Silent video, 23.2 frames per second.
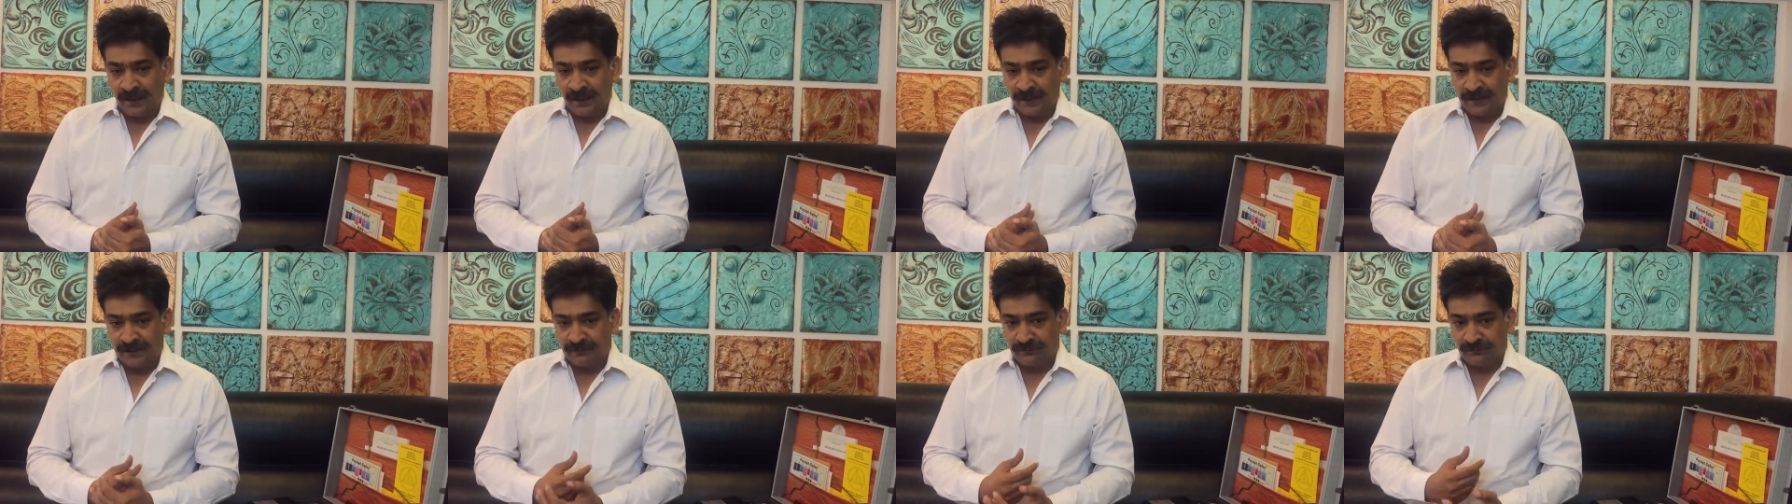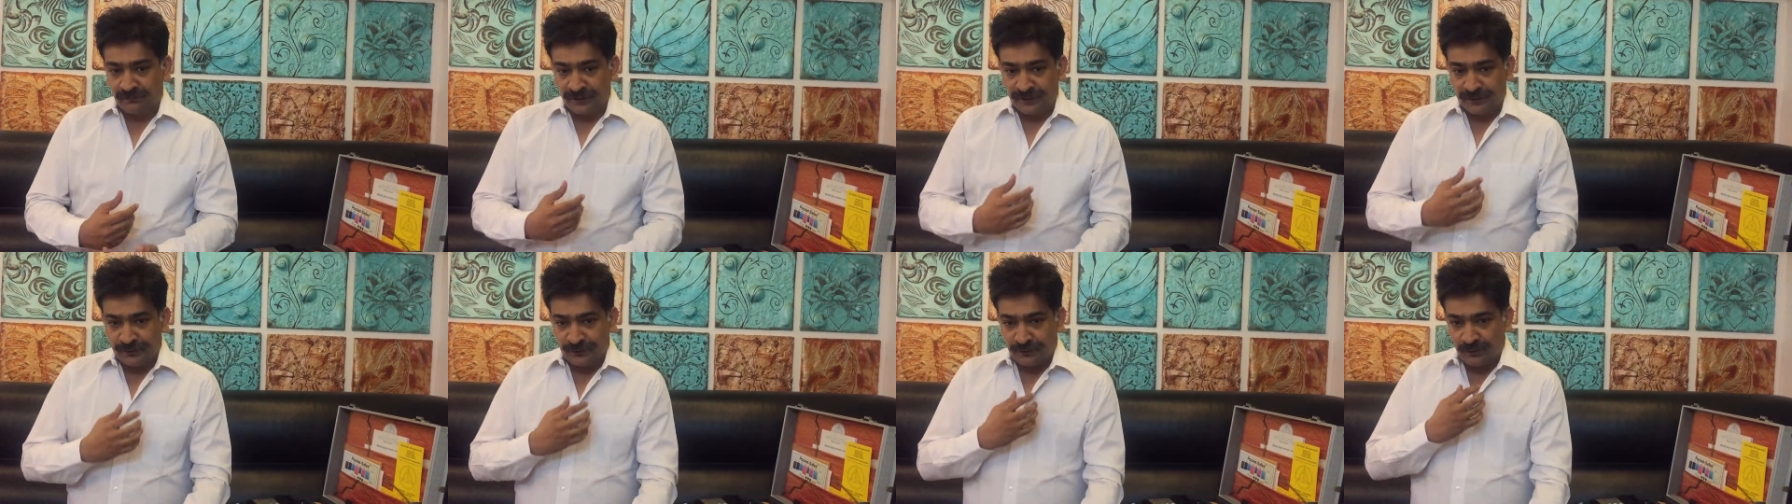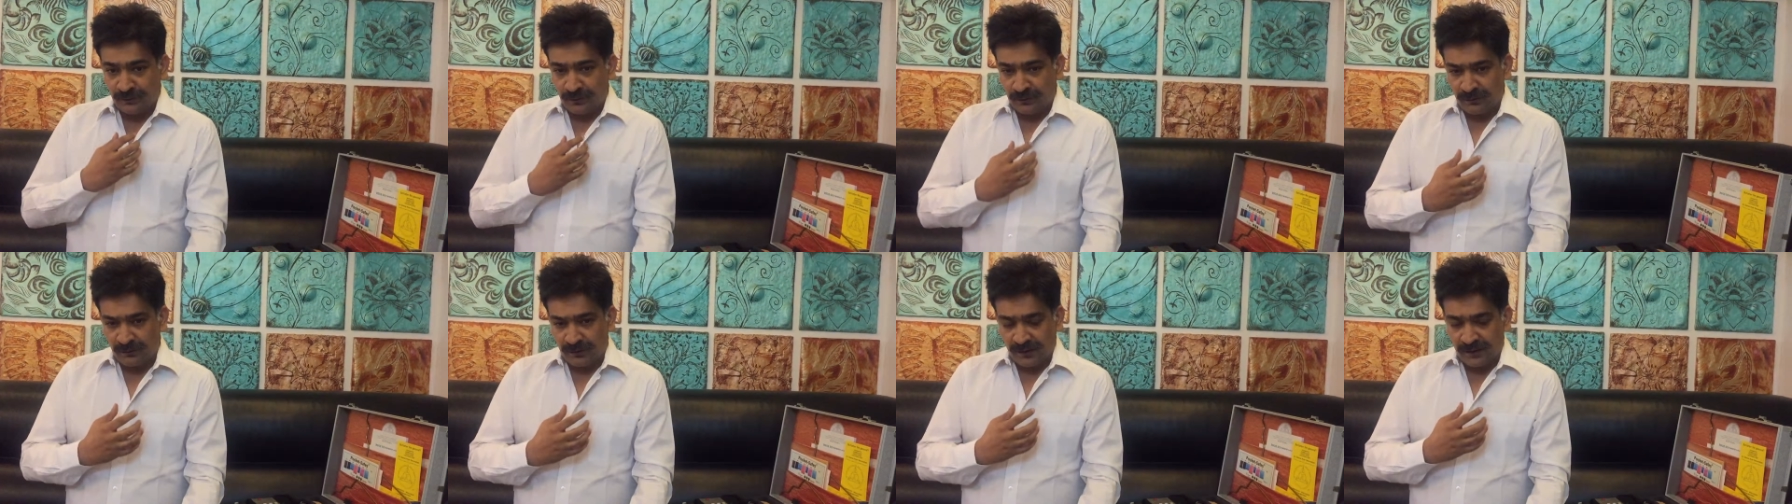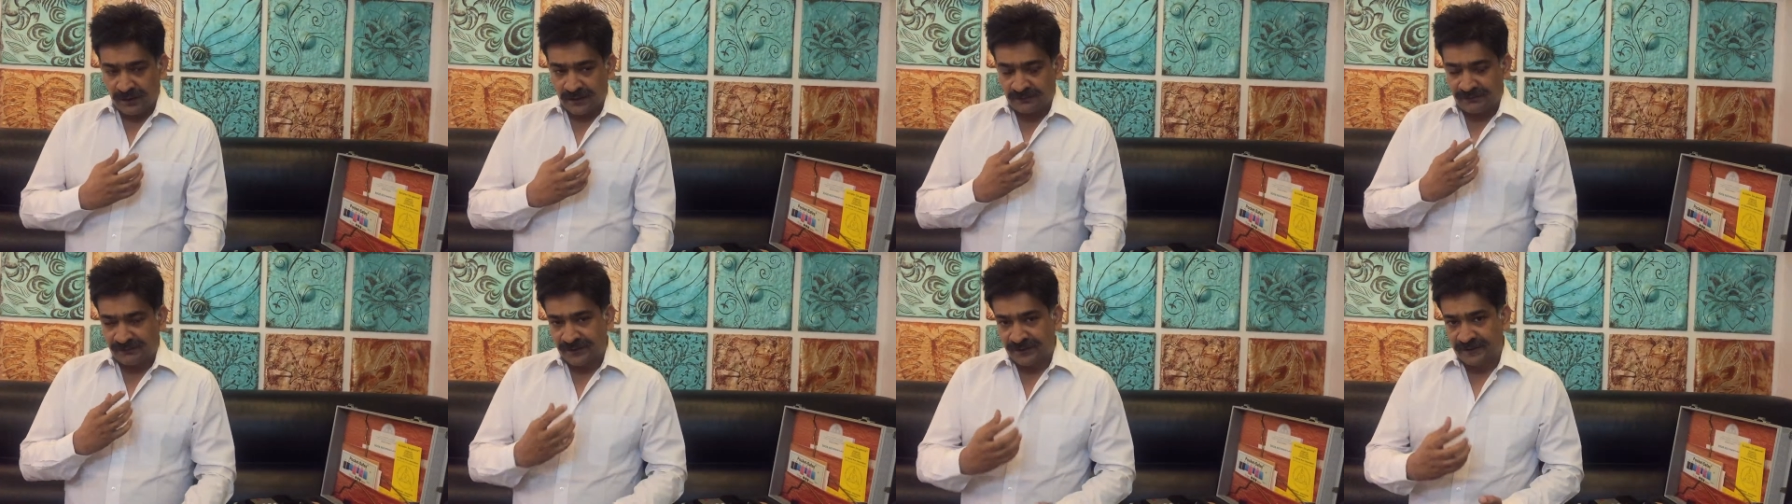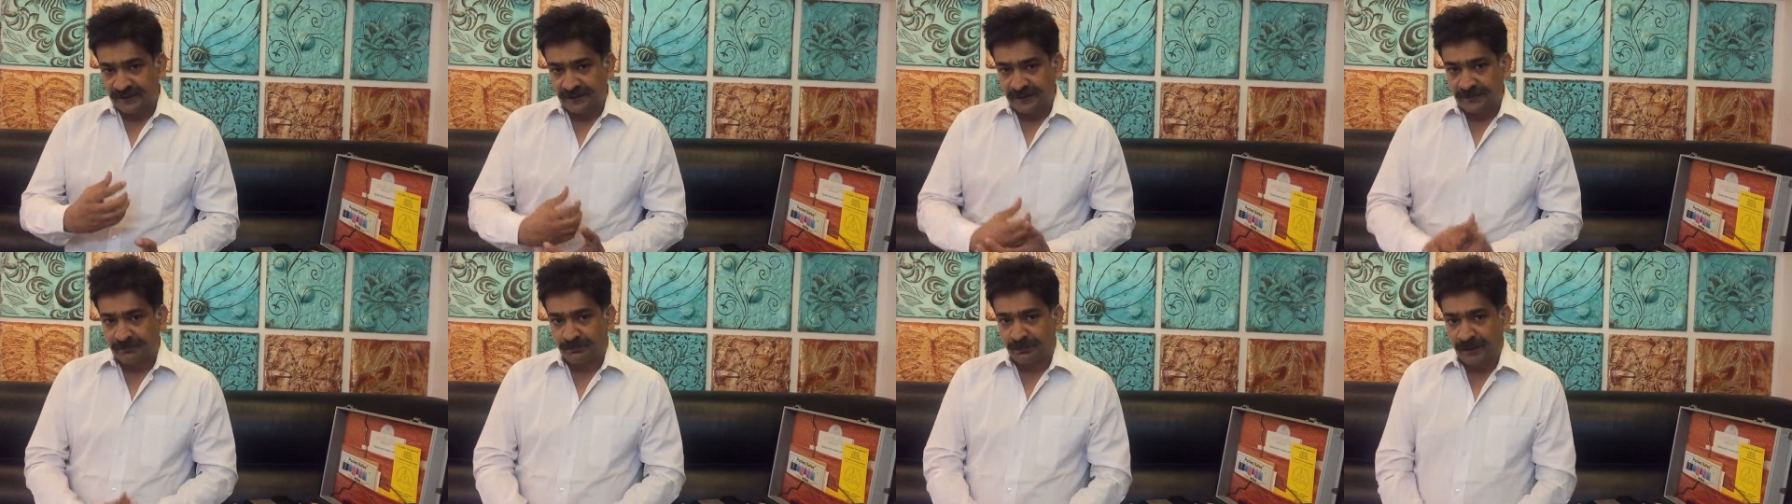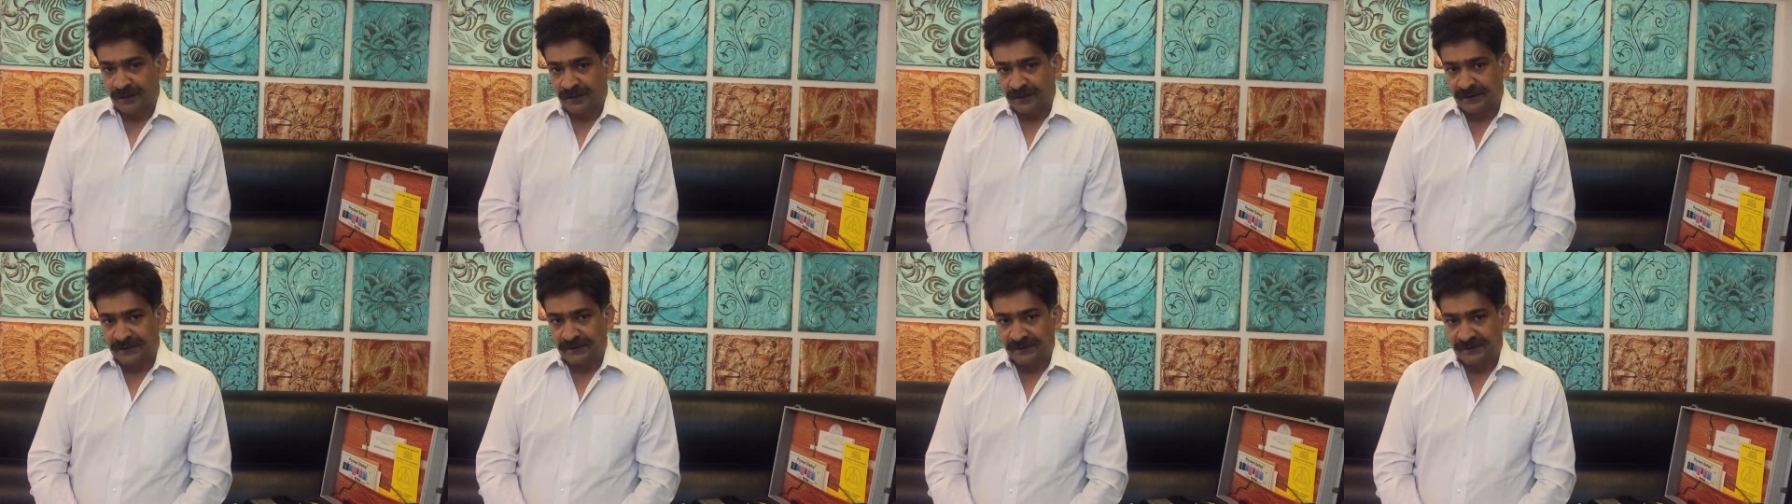and when you are affected
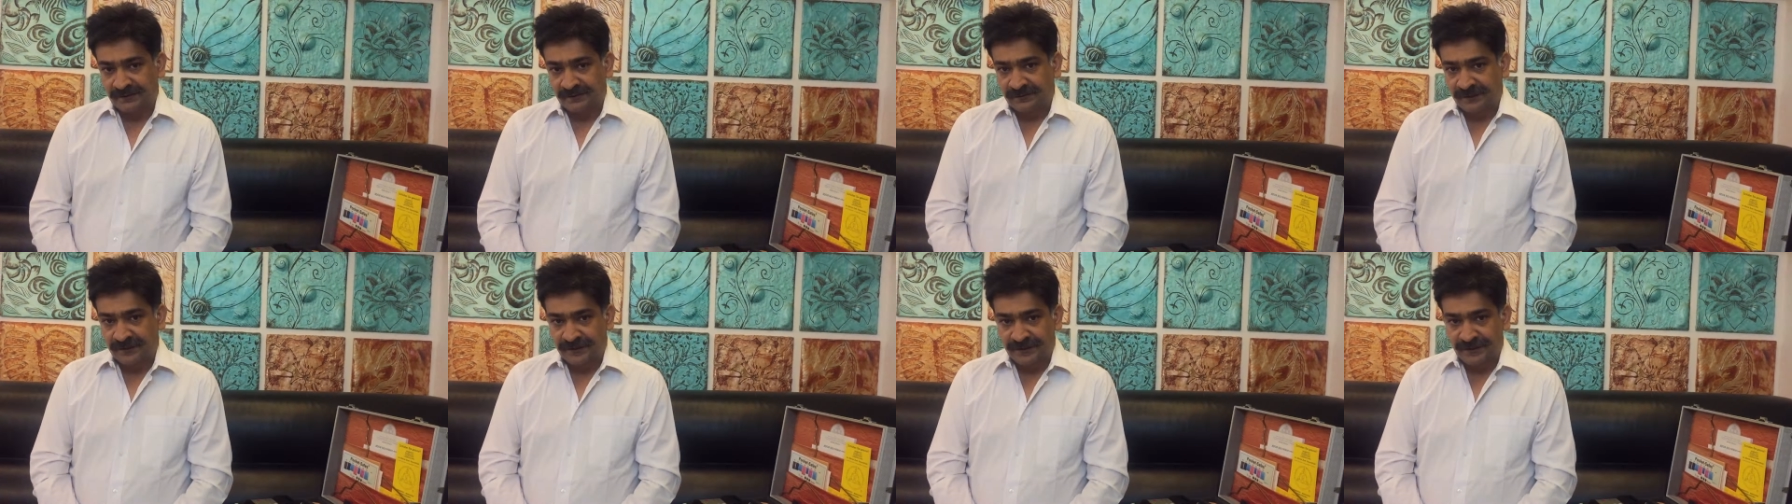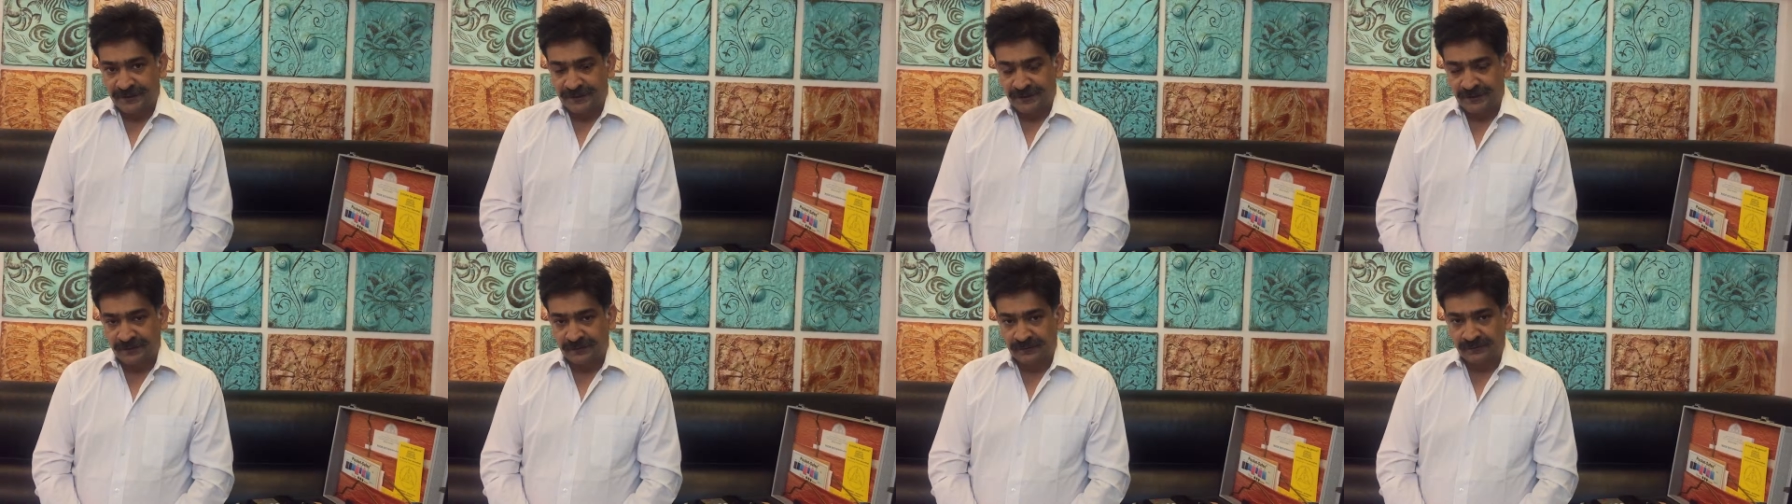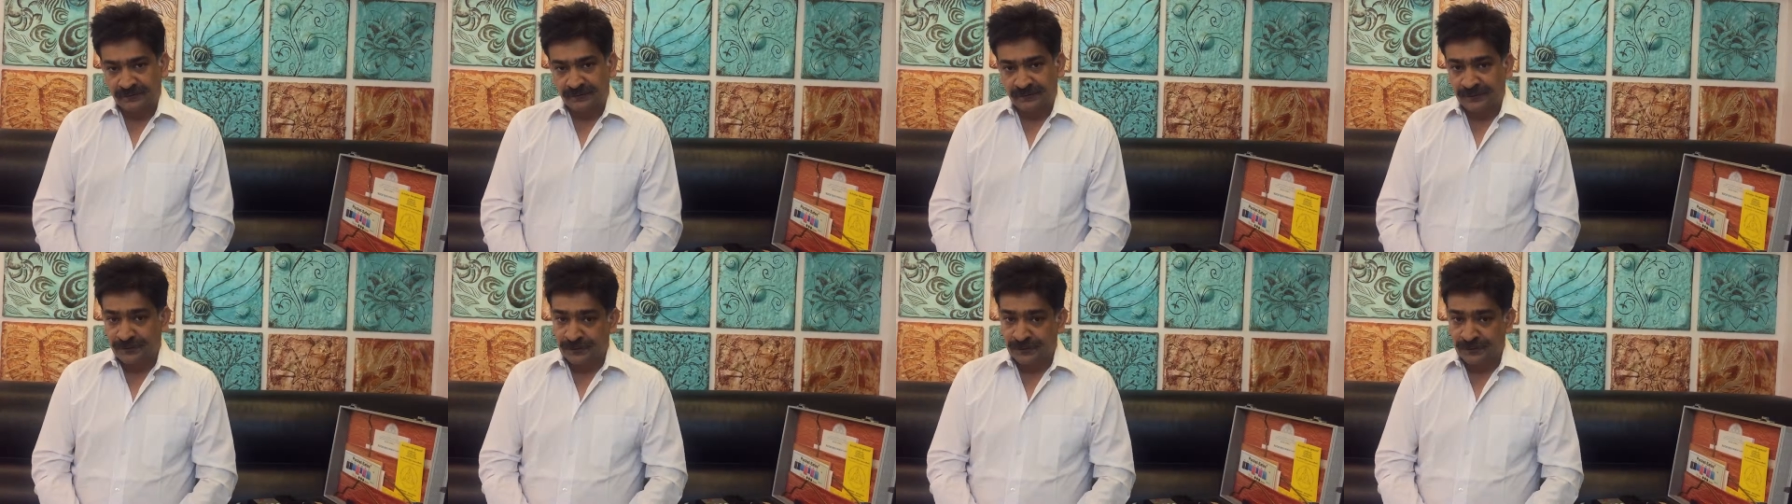by these radiations,